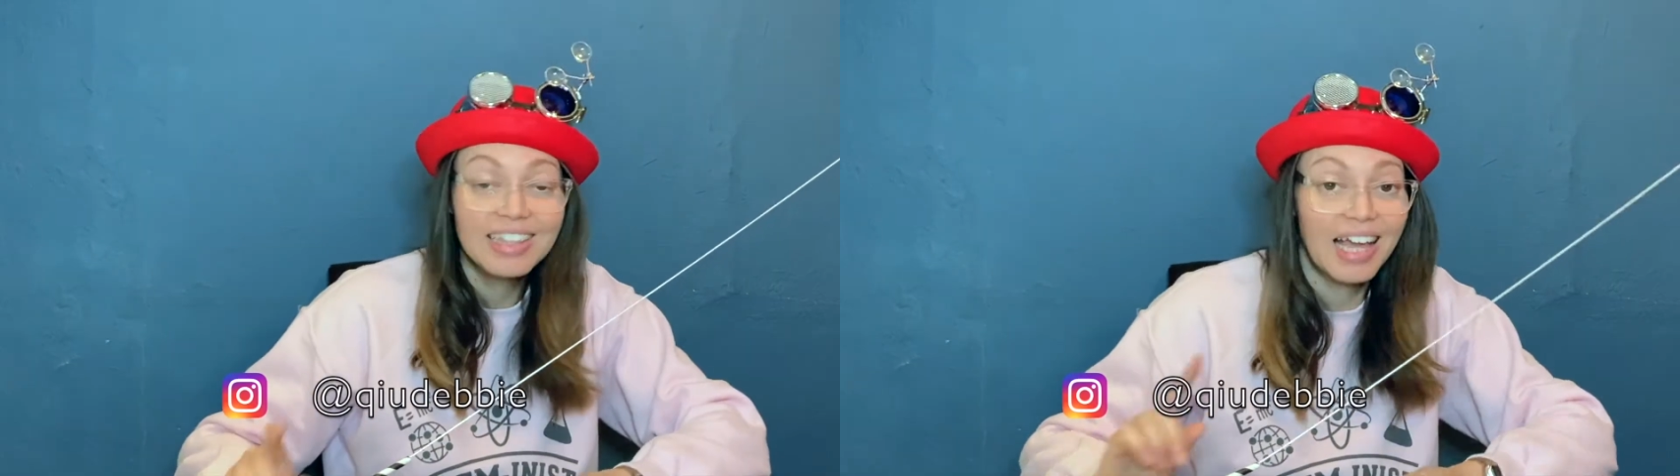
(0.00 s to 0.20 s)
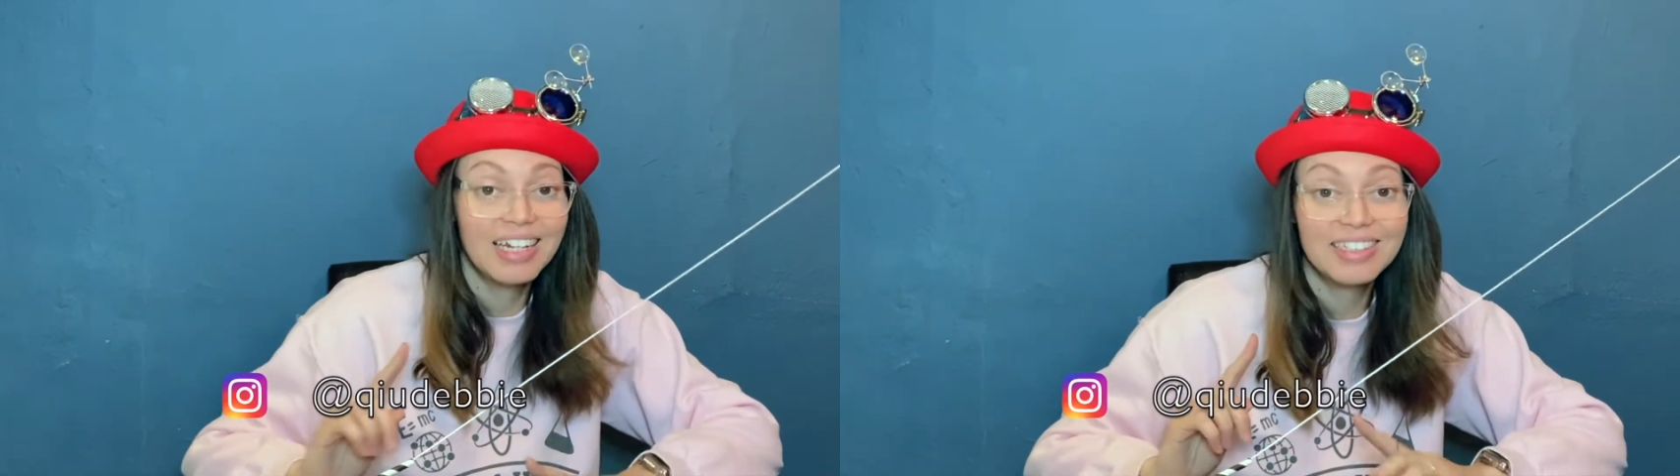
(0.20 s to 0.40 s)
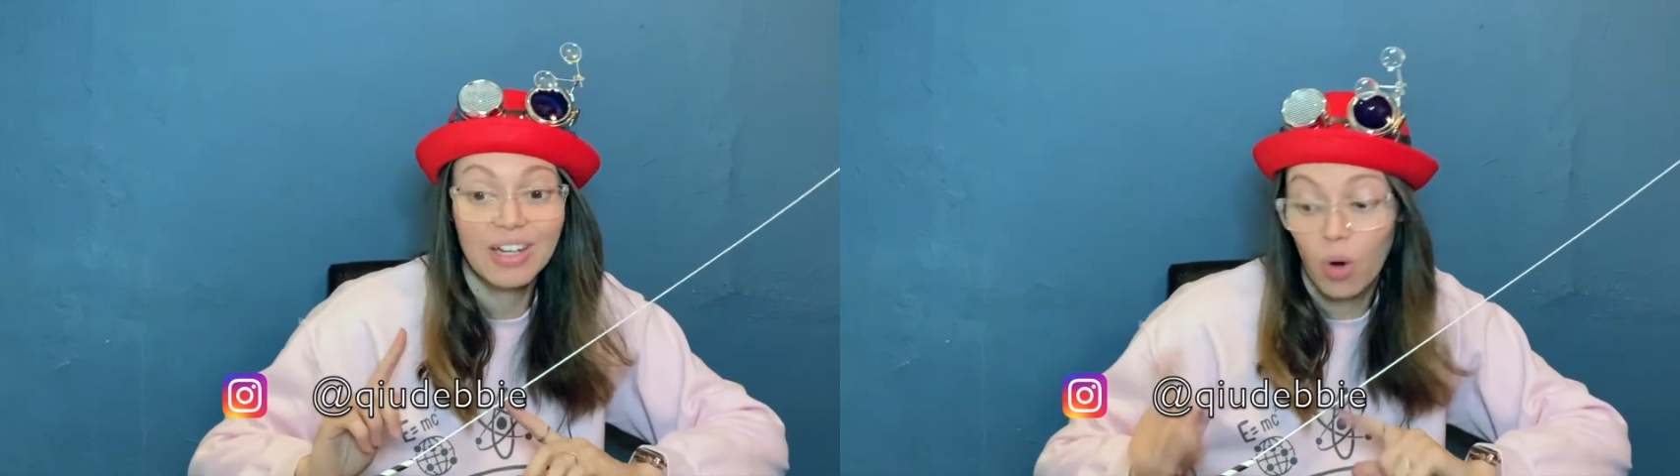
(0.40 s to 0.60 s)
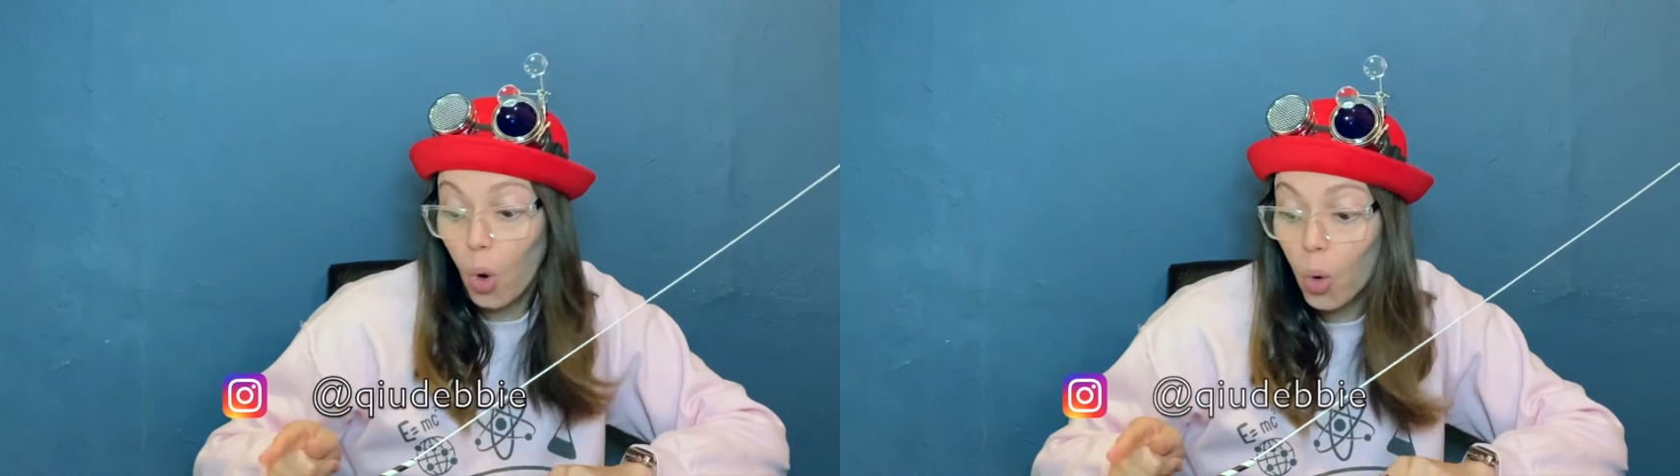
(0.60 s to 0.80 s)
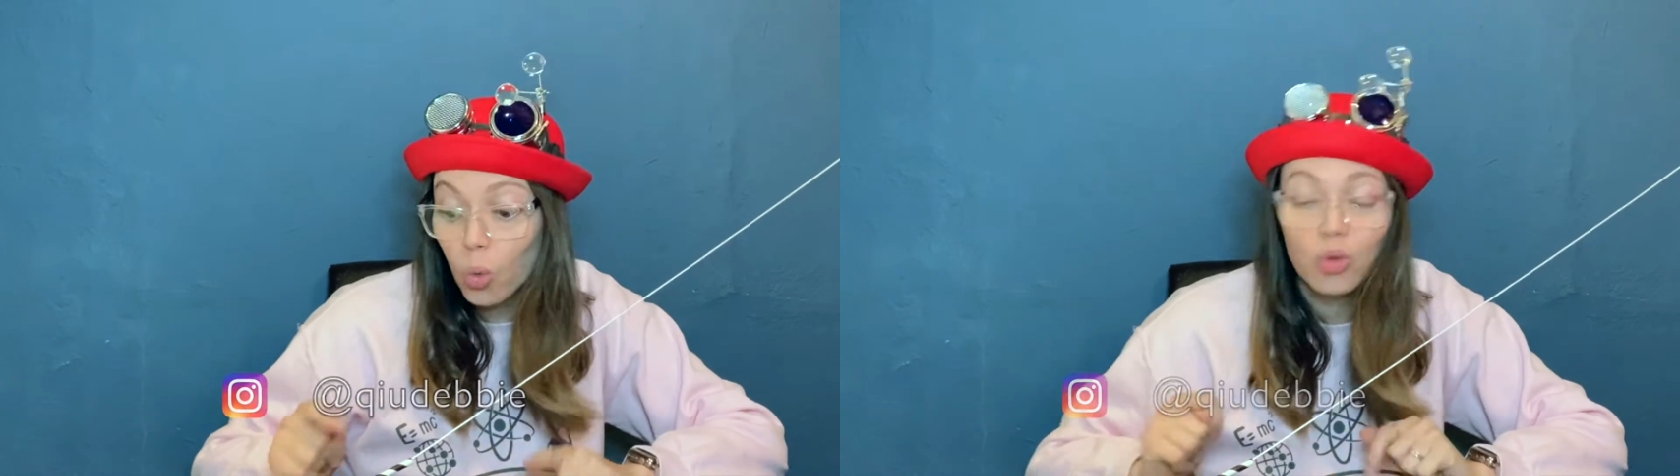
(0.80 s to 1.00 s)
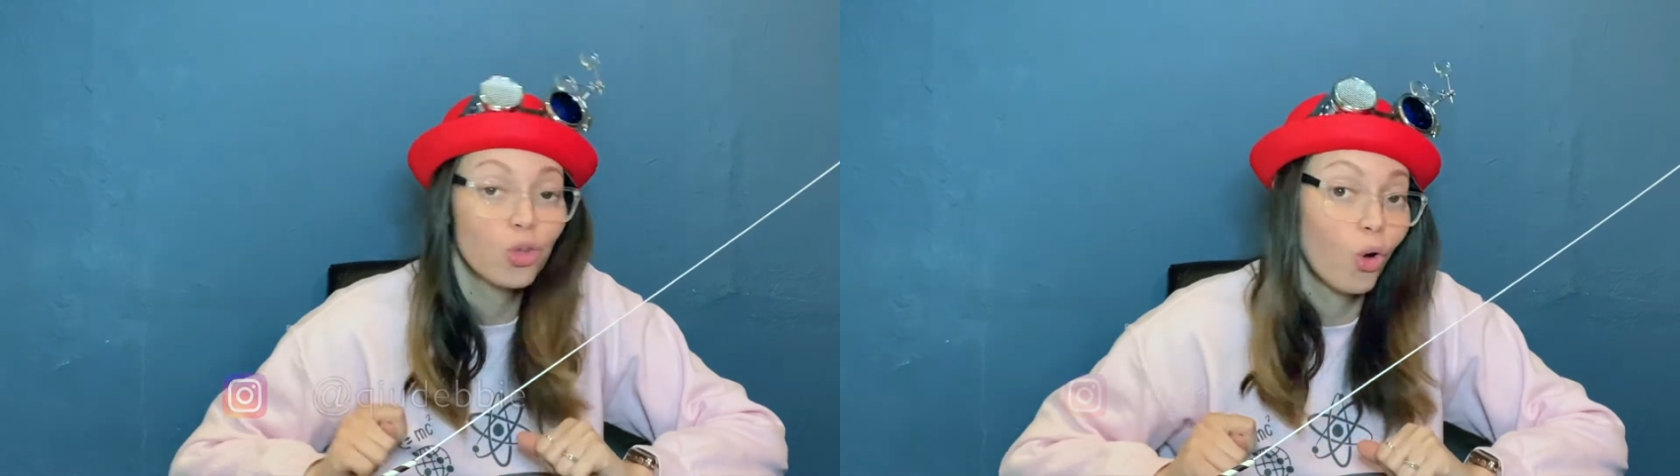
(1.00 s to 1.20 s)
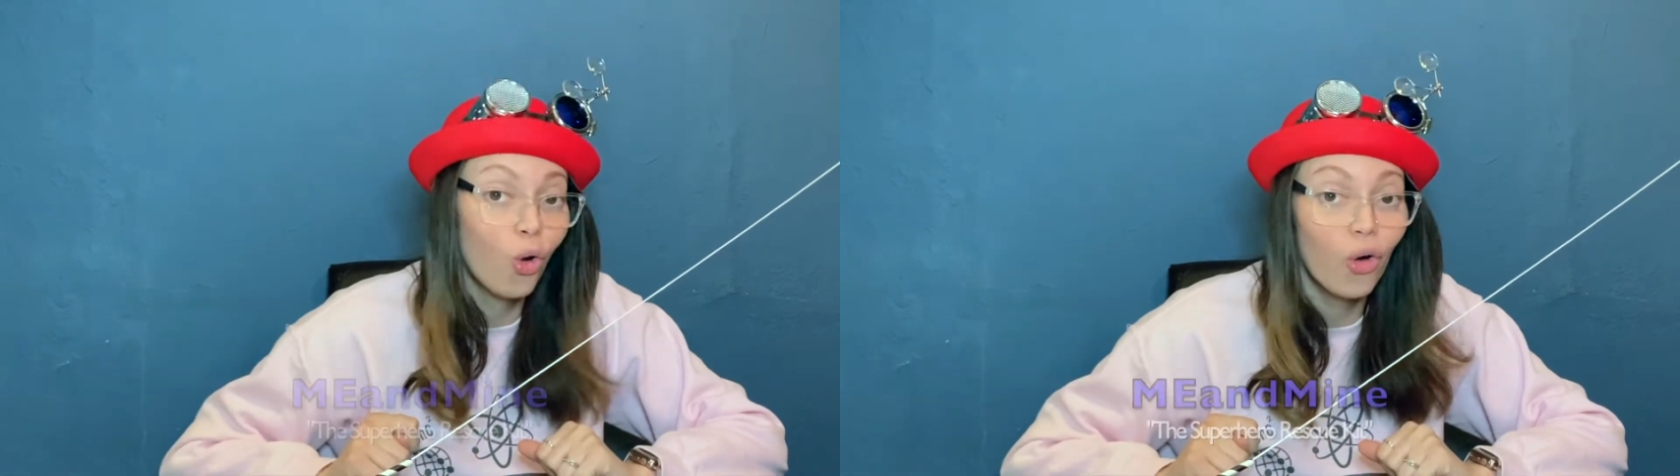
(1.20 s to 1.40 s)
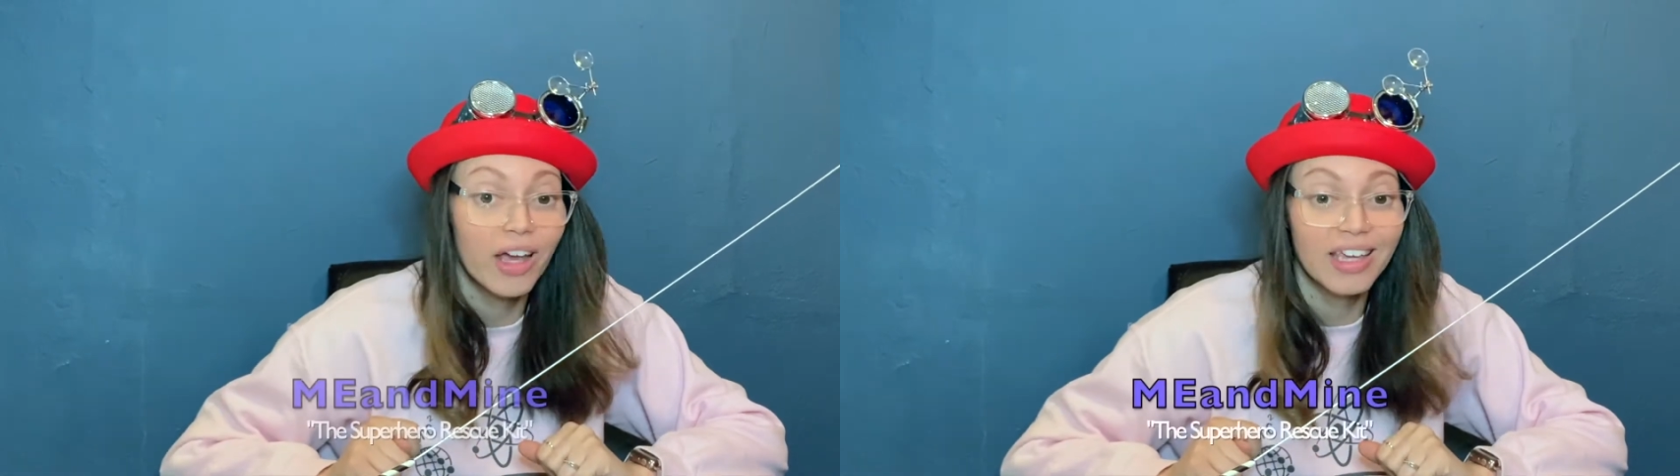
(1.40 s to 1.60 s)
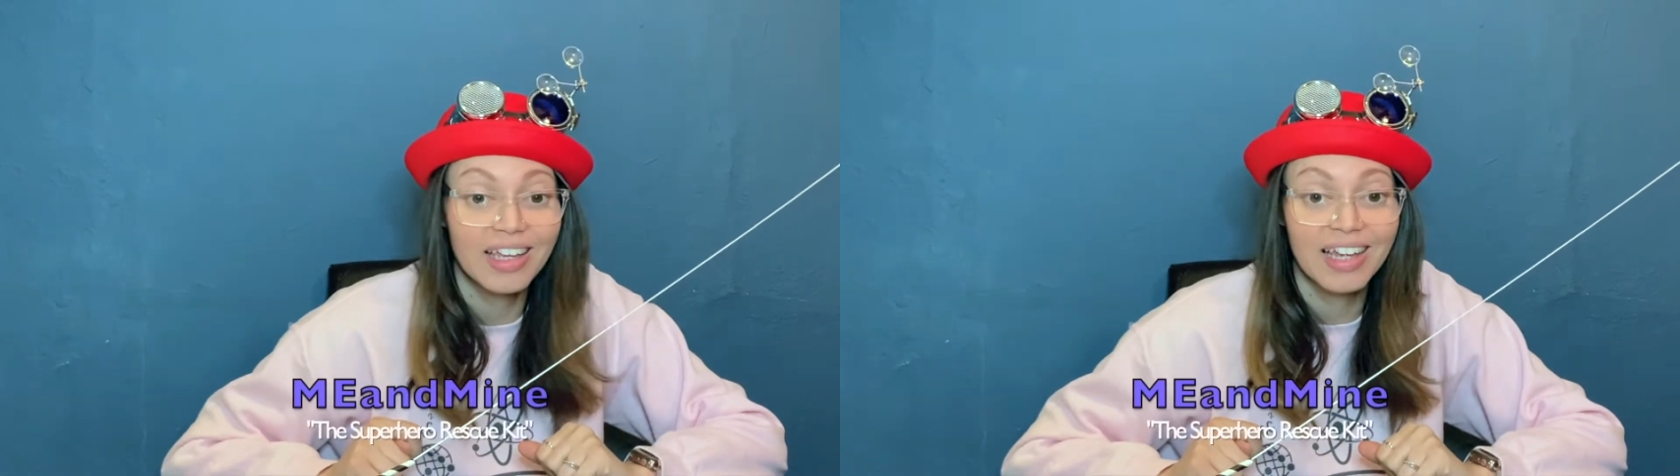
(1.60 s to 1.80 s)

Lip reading: That is a cool toy